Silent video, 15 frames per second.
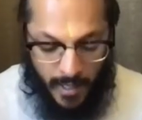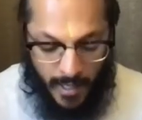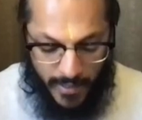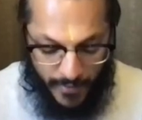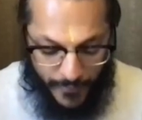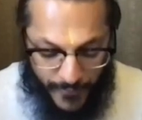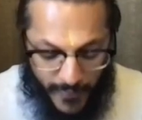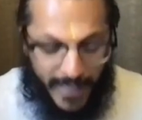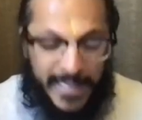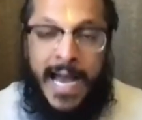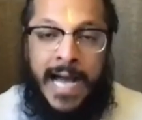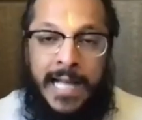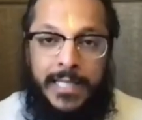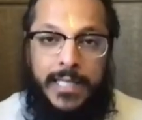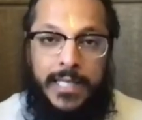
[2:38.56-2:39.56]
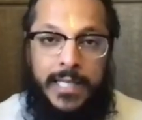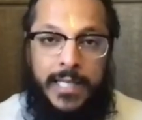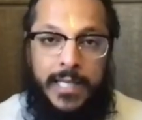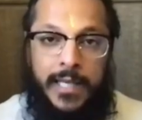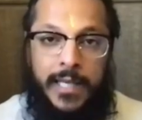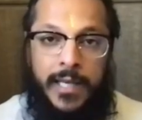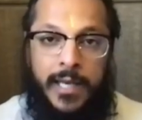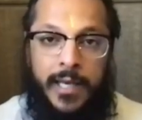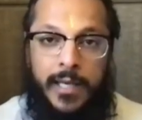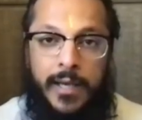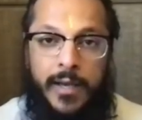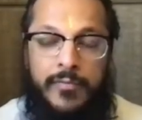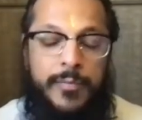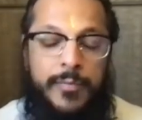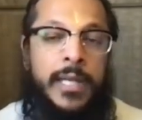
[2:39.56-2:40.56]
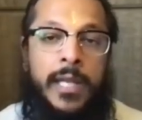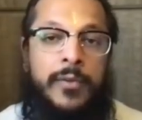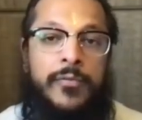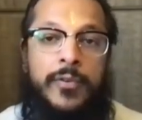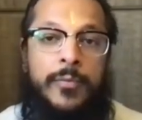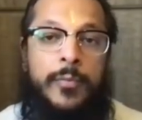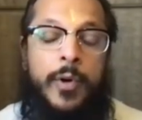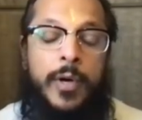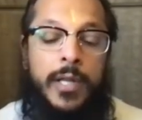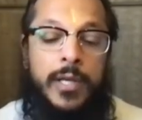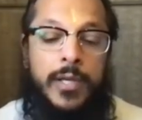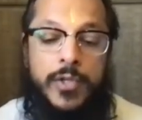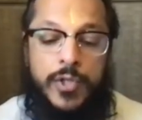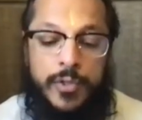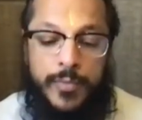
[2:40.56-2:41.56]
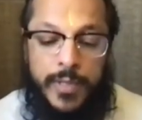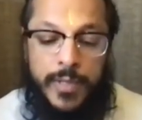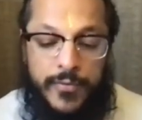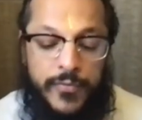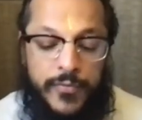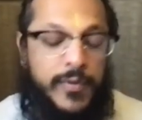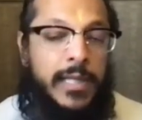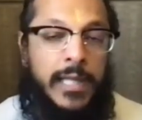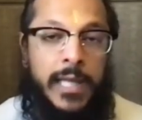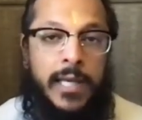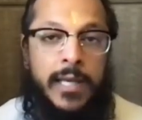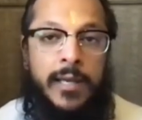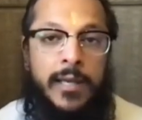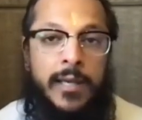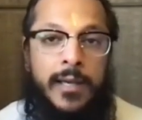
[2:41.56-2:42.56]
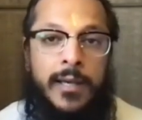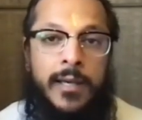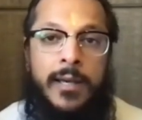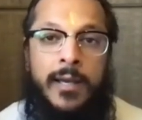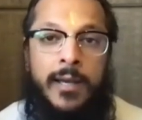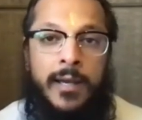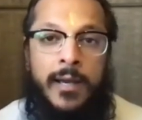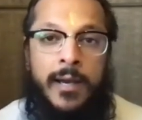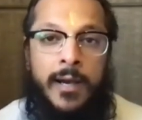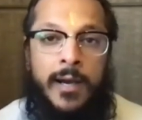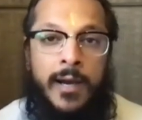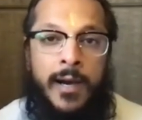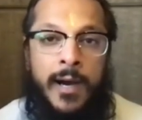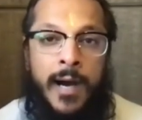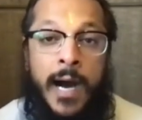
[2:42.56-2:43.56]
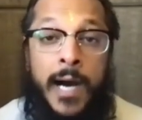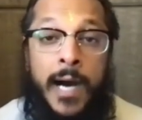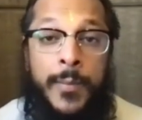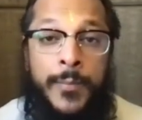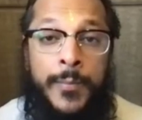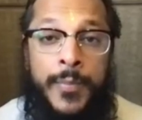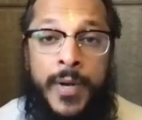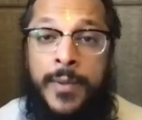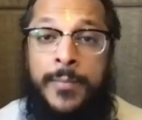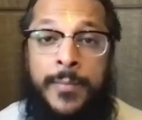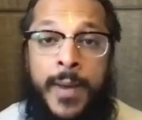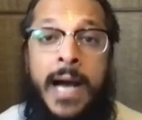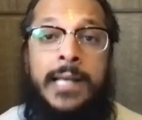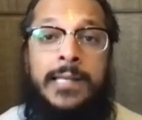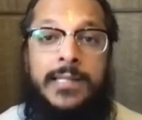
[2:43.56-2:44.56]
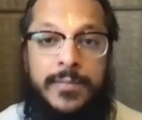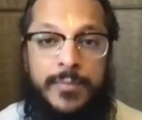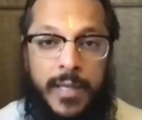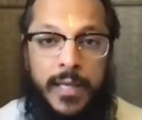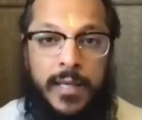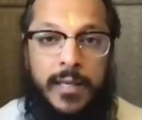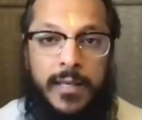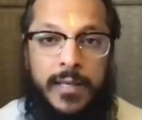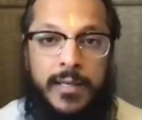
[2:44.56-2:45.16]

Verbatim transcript: And the finality of Meaningful Morning should be the feeling Aham Brahmasmi.